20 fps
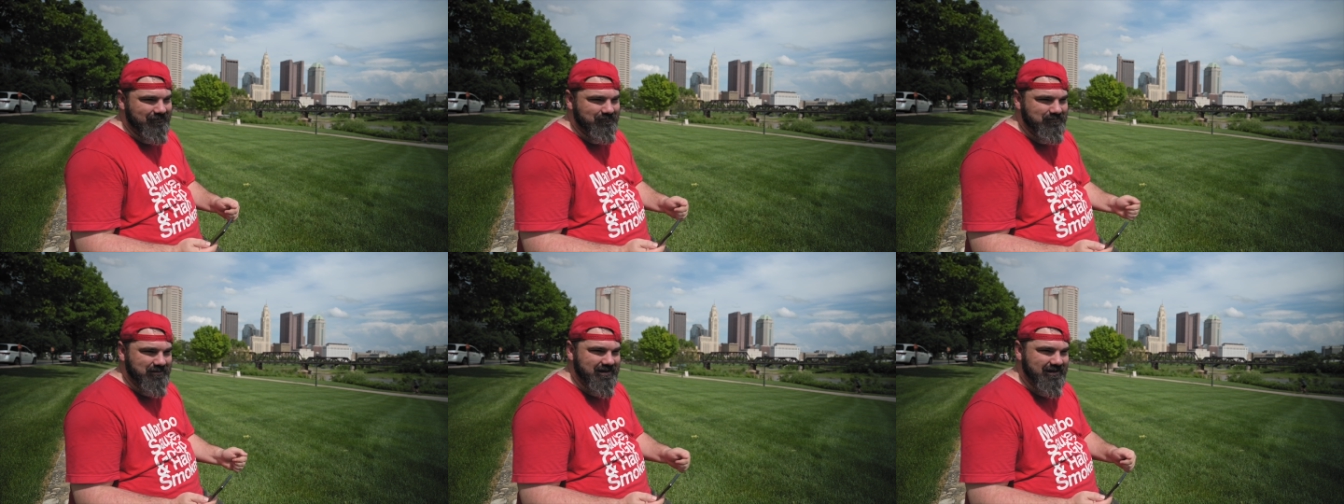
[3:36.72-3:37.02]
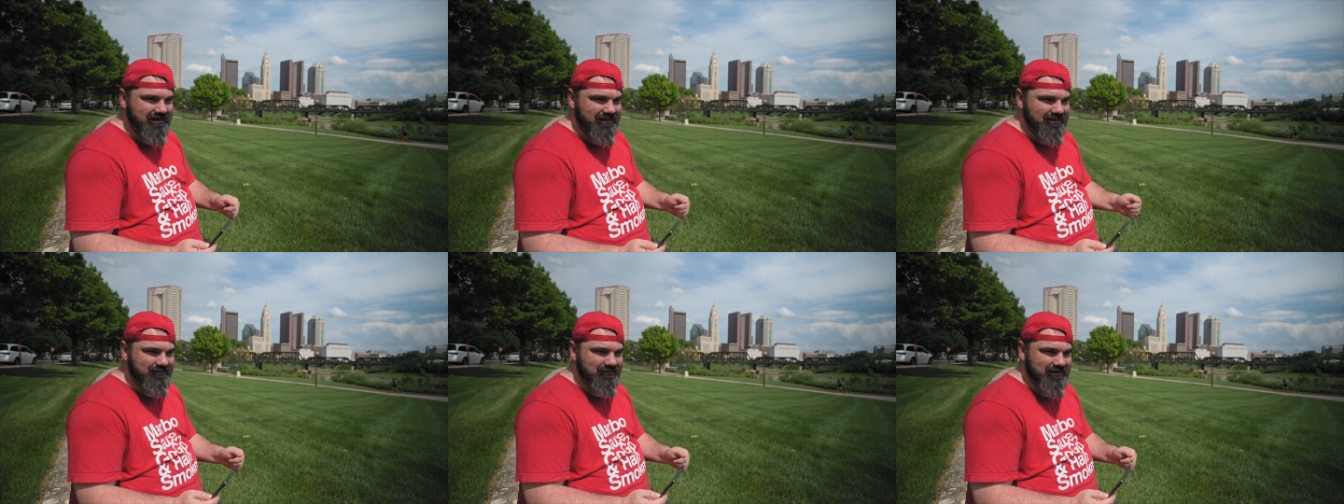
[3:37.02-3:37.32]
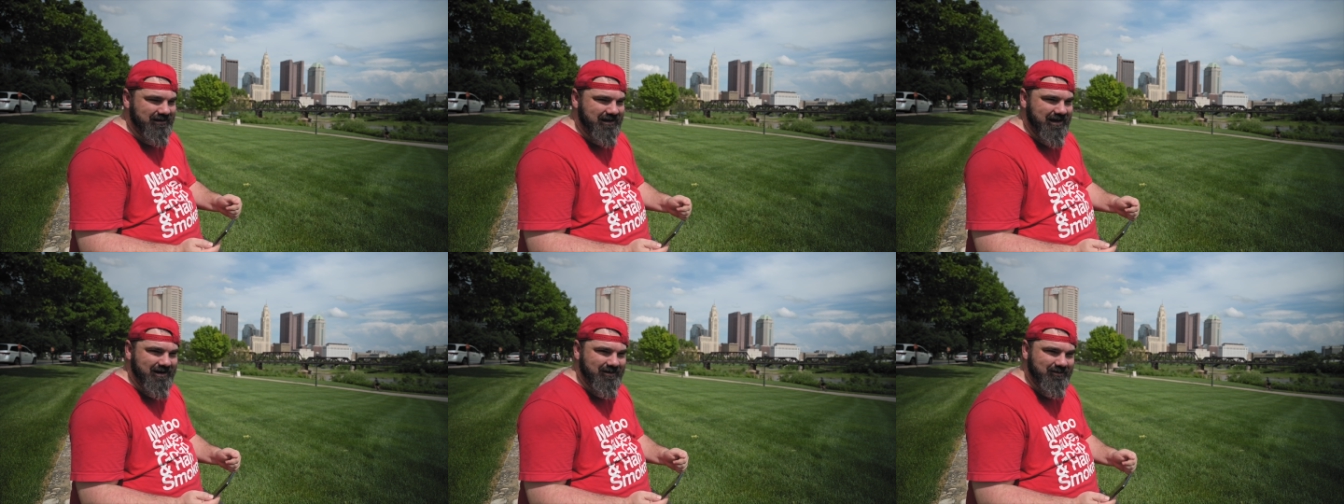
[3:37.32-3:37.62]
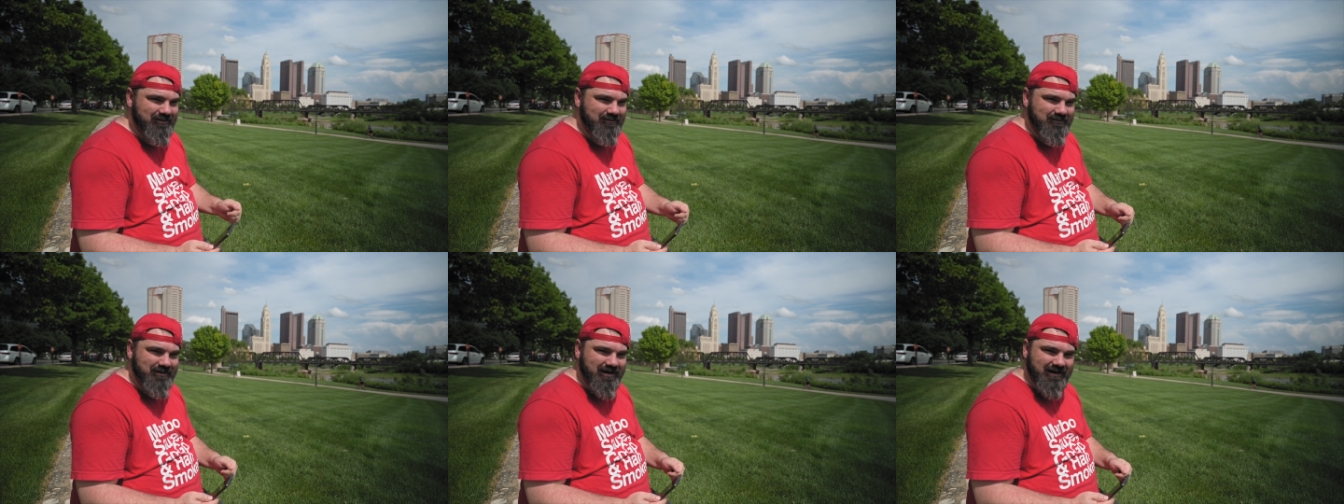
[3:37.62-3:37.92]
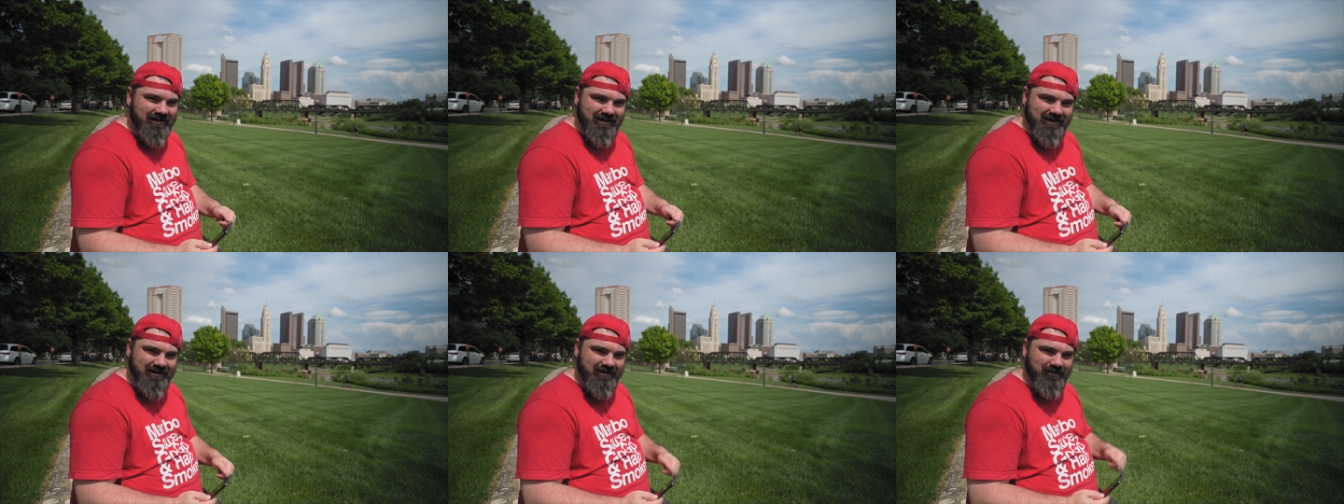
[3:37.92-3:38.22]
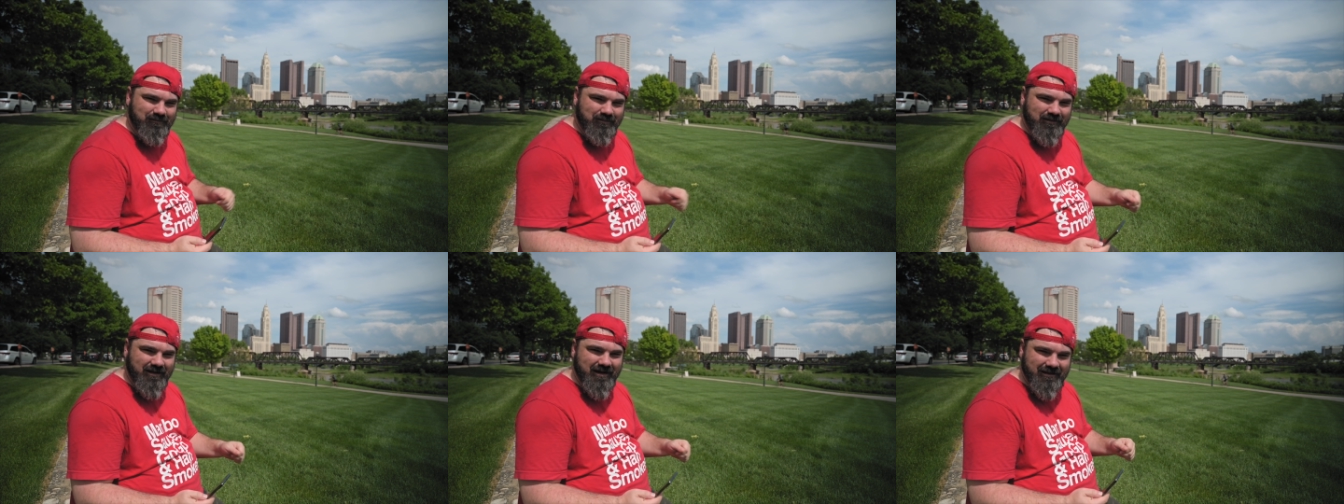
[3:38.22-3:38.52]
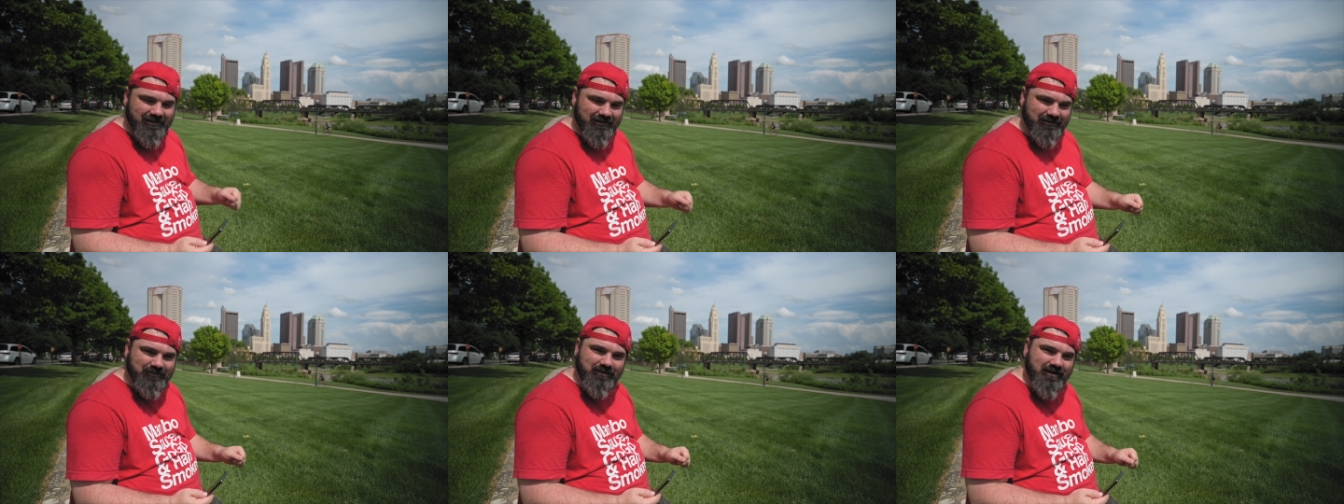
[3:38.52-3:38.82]
being the mechanical monkey or
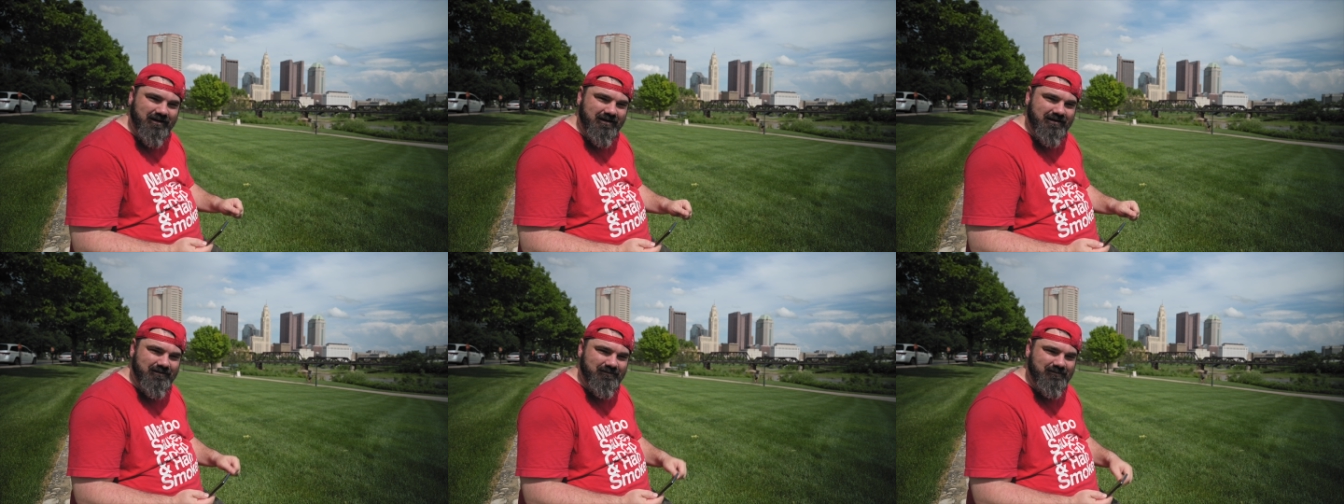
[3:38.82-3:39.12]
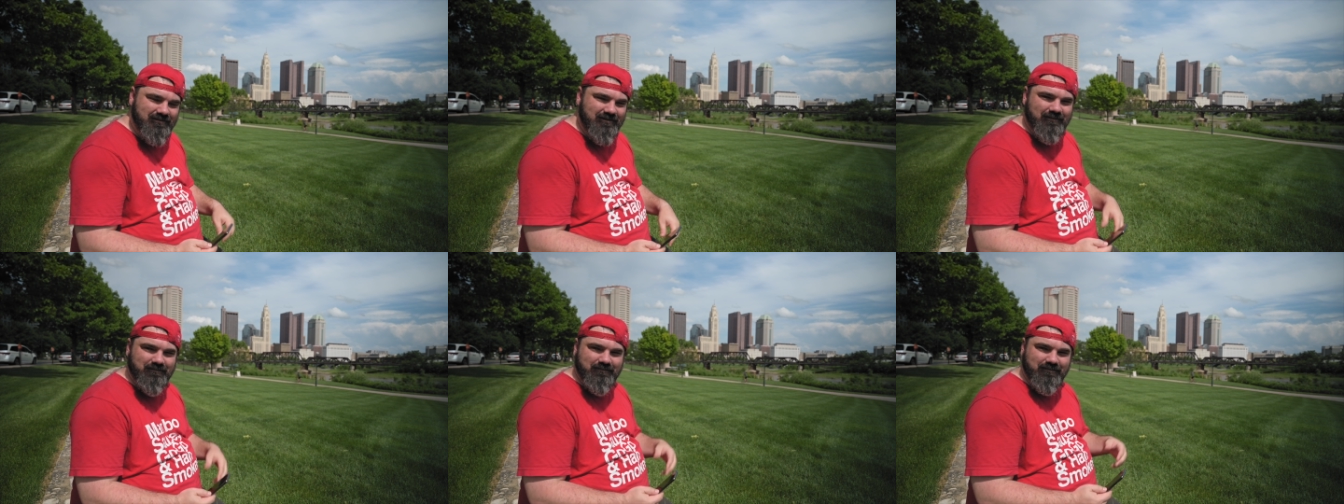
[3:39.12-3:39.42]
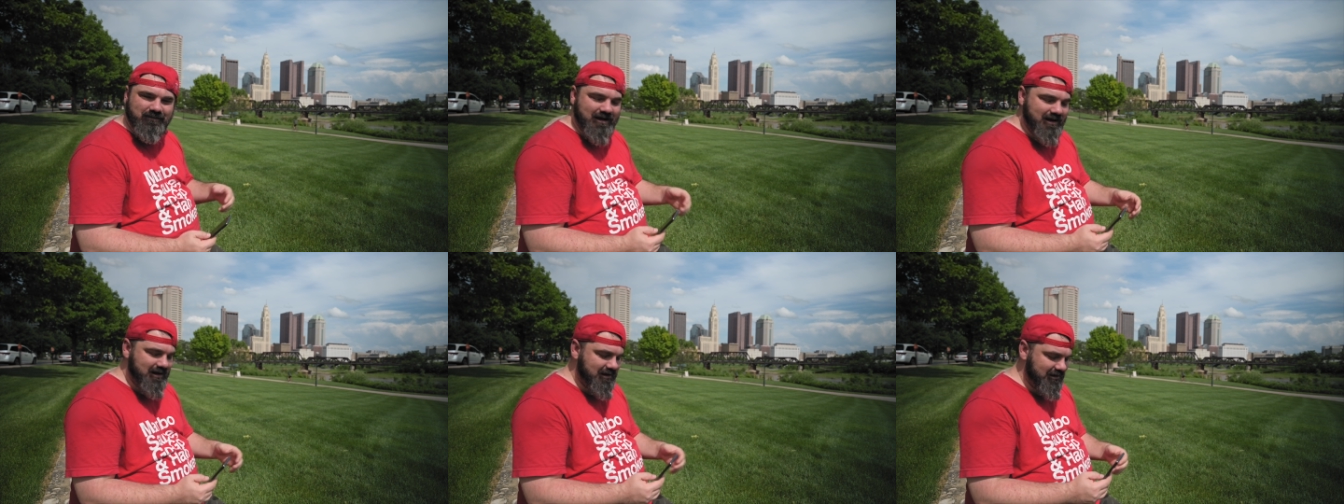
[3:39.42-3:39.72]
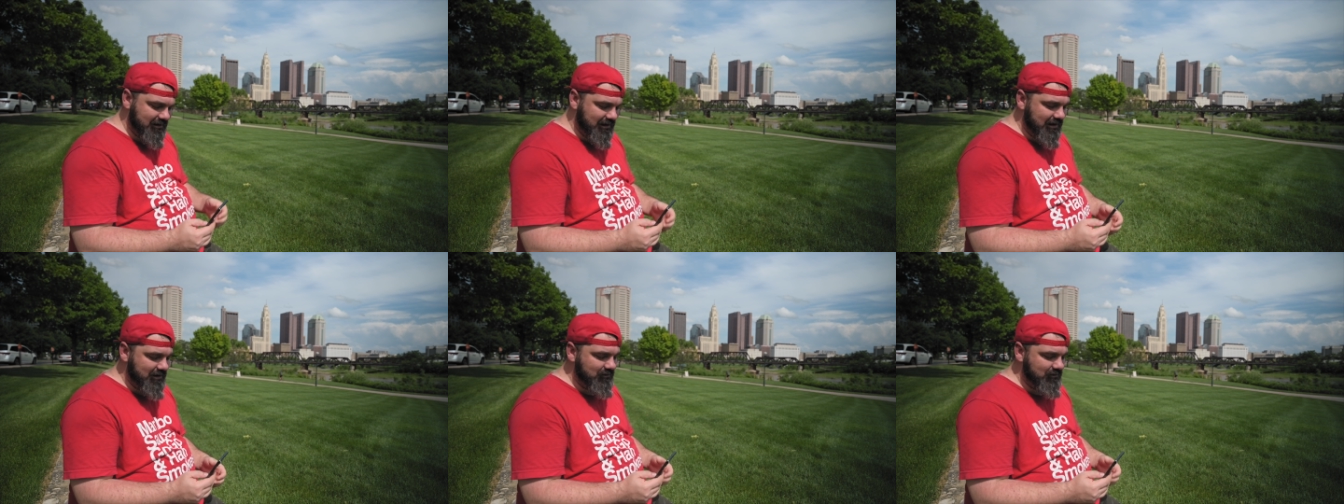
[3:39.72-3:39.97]
playing the drums or playing.